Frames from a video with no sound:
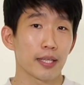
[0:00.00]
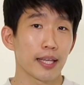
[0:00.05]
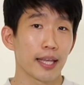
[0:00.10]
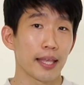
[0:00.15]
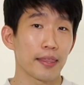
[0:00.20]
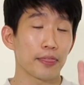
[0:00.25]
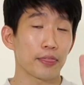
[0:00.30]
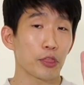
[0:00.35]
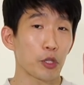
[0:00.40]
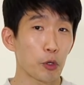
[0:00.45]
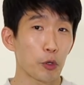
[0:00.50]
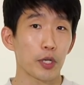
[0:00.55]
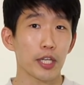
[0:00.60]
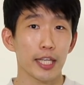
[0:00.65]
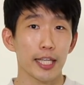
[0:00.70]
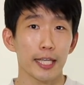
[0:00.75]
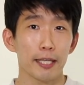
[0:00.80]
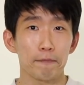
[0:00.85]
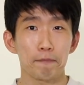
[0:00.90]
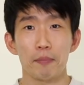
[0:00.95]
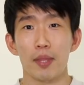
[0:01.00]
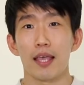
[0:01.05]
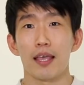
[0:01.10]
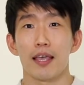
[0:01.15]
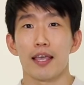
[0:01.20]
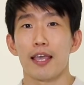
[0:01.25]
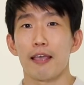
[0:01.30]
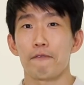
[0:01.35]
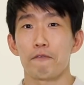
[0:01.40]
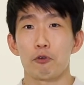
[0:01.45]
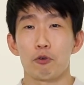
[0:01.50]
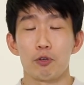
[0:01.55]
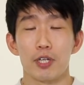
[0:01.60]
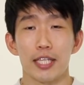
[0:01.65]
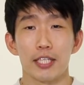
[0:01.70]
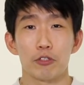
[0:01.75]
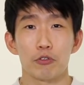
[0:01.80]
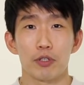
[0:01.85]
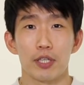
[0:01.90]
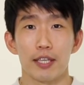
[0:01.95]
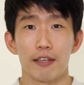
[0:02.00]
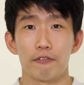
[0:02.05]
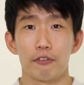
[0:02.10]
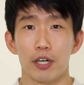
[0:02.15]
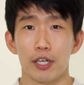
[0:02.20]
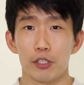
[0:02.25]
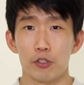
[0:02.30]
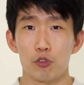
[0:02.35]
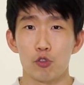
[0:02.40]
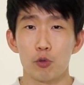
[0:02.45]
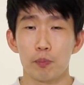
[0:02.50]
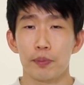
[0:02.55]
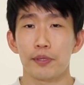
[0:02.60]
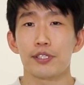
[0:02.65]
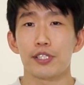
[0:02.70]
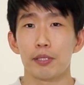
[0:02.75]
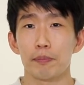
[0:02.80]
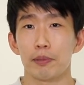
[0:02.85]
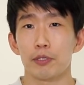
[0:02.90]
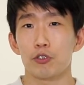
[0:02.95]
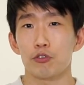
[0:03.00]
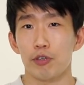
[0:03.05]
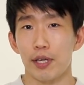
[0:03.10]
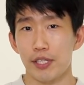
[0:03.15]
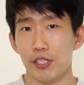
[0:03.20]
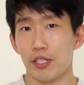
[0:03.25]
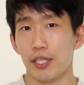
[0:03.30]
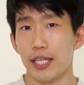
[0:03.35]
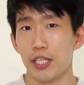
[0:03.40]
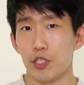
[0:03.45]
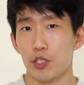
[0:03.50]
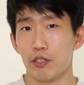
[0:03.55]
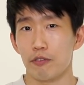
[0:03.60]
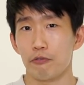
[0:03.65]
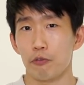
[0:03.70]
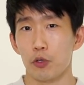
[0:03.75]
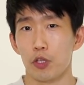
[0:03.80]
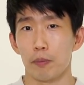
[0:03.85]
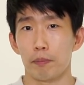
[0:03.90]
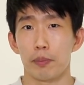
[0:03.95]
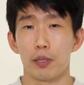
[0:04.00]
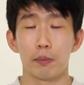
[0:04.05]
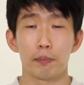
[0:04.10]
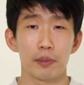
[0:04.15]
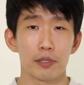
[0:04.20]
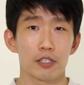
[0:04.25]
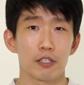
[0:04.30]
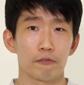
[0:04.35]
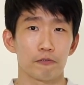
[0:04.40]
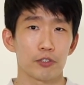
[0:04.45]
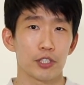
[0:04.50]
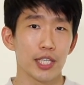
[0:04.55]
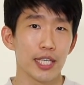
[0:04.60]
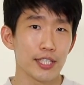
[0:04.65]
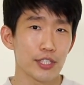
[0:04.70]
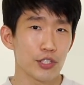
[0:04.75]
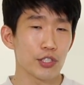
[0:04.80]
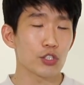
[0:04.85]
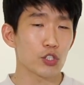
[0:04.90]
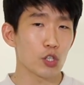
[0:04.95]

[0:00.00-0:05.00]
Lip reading: And thirdly, if you need to give a super simple translation for the purpose of teaching